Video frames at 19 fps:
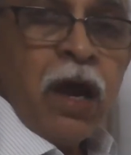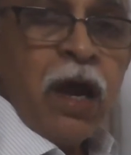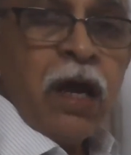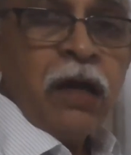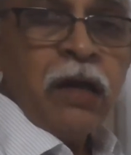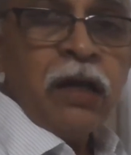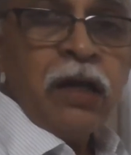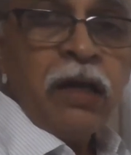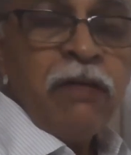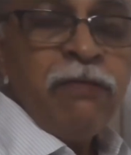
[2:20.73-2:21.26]

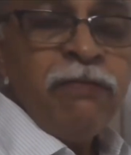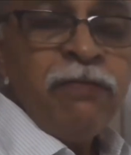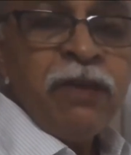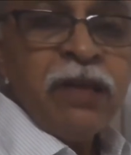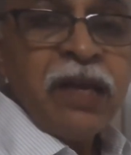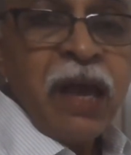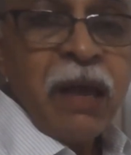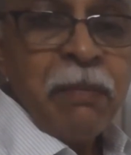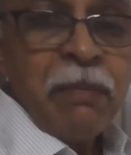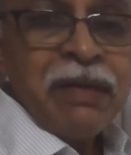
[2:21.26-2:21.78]
And if the
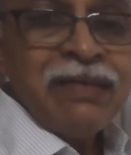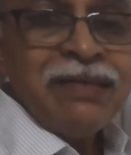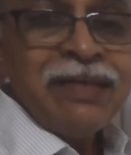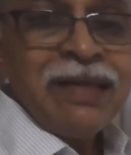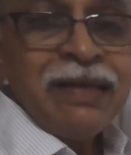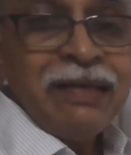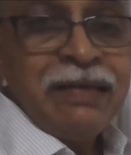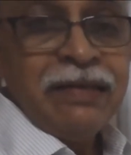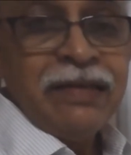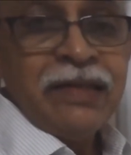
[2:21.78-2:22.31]
gametes
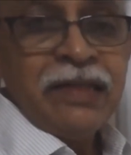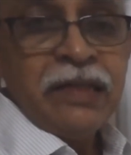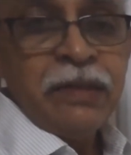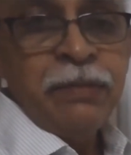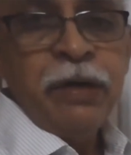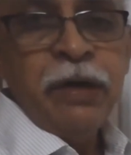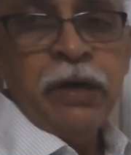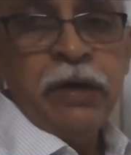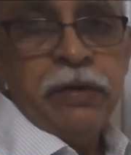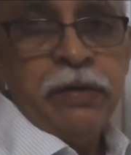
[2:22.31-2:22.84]
are
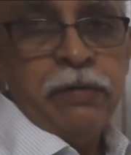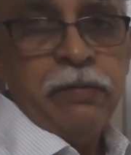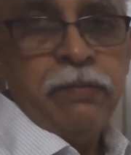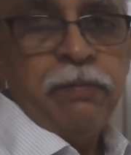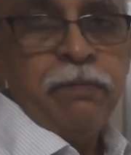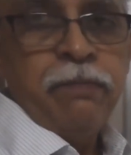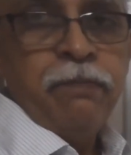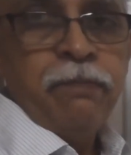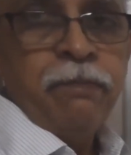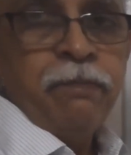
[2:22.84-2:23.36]
dissimilar,
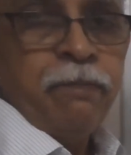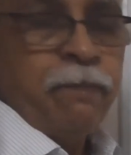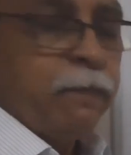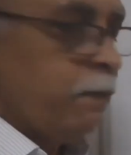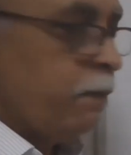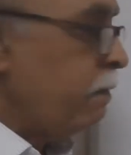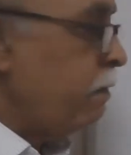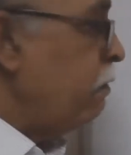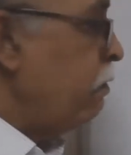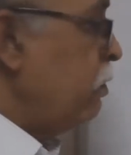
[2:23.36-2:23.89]

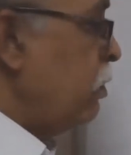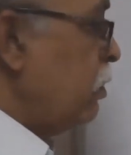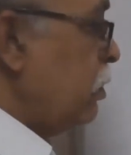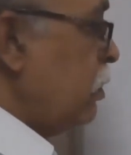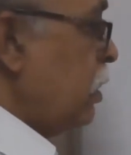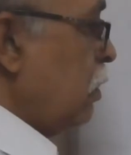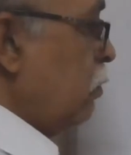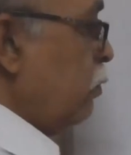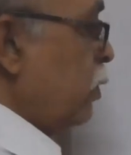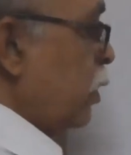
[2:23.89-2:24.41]

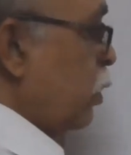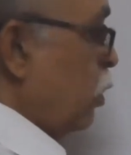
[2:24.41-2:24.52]
then we